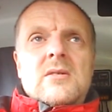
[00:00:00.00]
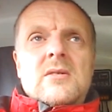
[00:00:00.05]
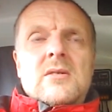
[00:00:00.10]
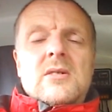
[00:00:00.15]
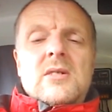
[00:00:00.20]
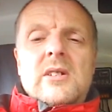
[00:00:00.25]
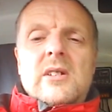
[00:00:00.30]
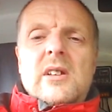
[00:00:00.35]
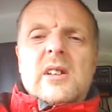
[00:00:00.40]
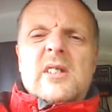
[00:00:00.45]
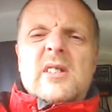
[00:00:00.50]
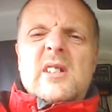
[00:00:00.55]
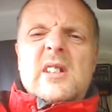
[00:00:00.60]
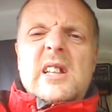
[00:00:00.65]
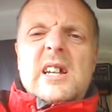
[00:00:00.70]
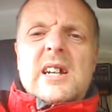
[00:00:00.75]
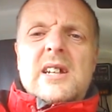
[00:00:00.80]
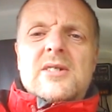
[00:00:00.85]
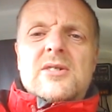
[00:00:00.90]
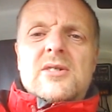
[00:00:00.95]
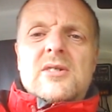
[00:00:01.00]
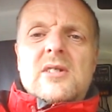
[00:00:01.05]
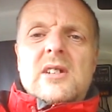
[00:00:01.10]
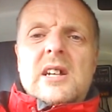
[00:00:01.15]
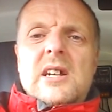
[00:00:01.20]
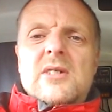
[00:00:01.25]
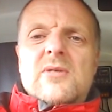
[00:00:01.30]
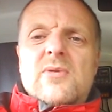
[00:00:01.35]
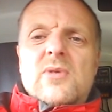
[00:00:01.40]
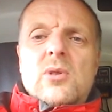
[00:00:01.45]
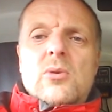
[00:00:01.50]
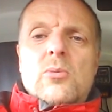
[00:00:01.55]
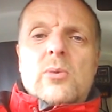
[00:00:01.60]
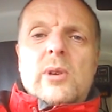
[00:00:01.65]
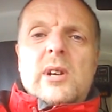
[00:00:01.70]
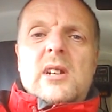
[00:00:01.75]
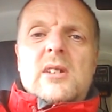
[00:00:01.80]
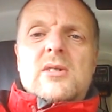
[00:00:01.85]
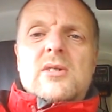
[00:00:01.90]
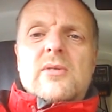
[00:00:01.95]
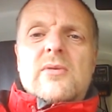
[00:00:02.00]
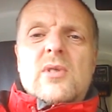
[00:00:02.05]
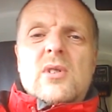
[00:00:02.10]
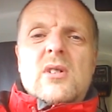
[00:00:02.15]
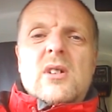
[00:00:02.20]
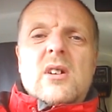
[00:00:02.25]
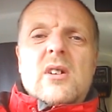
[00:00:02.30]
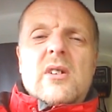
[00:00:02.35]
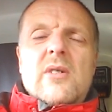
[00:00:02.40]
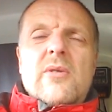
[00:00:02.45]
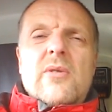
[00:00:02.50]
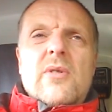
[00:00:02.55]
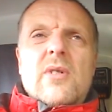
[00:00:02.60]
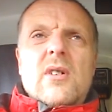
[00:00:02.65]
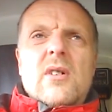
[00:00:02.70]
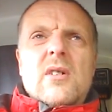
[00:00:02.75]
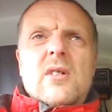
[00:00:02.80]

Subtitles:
In the last few weeks of her life.